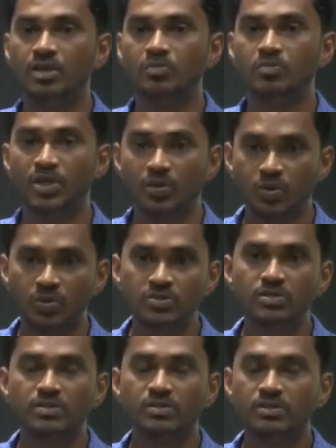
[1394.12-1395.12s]

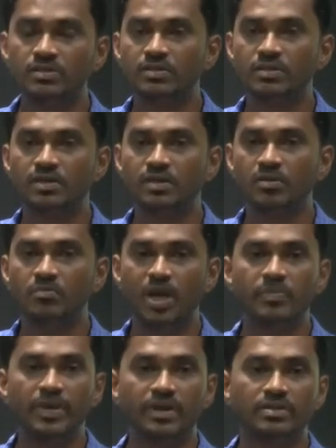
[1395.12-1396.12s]
Because my
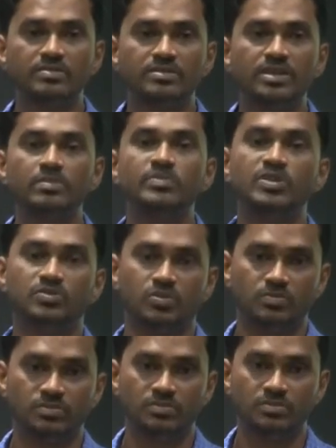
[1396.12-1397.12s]
parents tell me so.
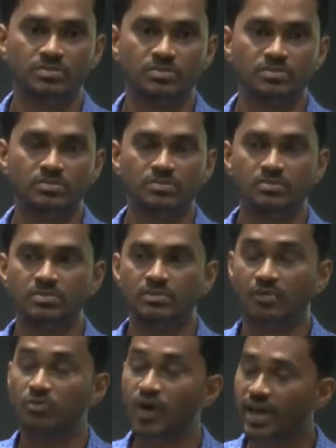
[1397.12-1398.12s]

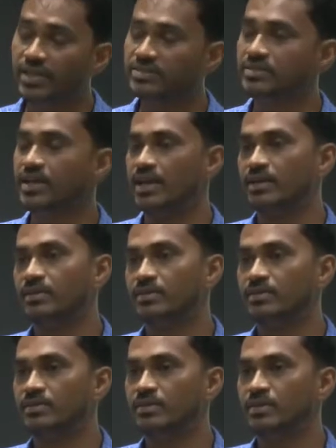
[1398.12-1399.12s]
And why is that?
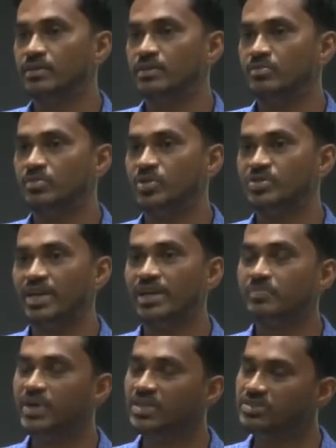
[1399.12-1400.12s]
Because I get
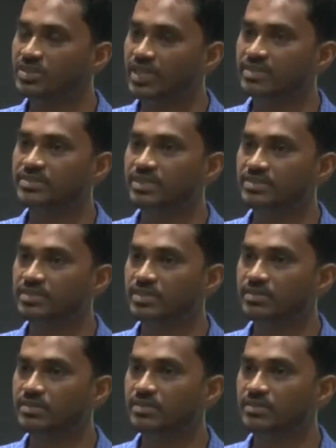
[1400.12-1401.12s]
a pension at 60.
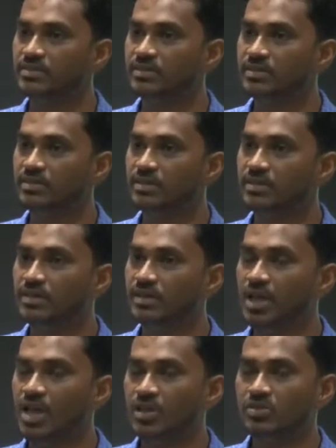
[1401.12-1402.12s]

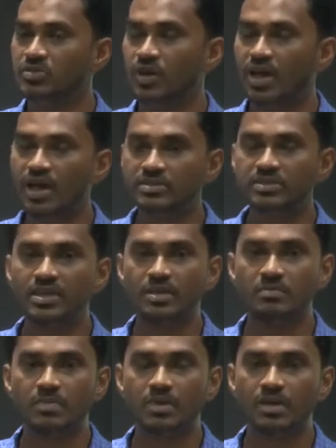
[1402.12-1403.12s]
So I asked
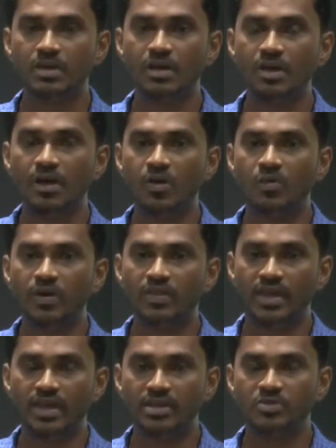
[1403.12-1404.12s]
him, what
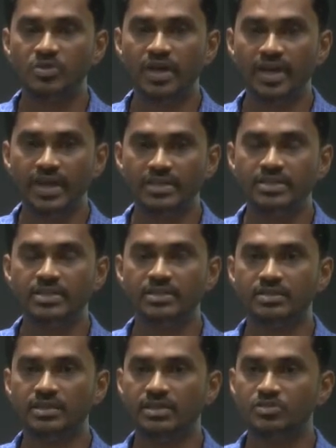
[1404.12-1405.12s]
the hell, you are
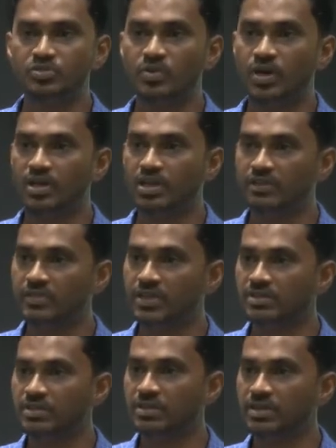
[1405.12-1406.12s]
18 and you are
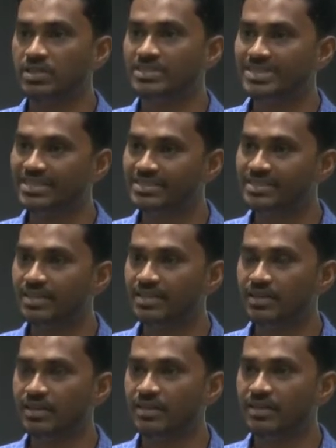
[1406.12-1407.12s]
living 60?
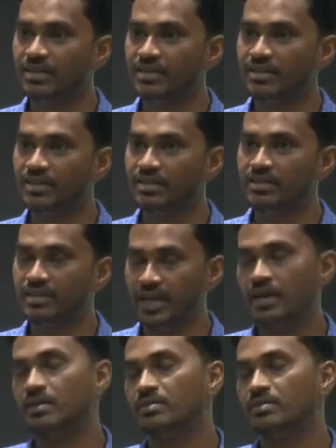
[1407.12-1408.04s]
Yeah,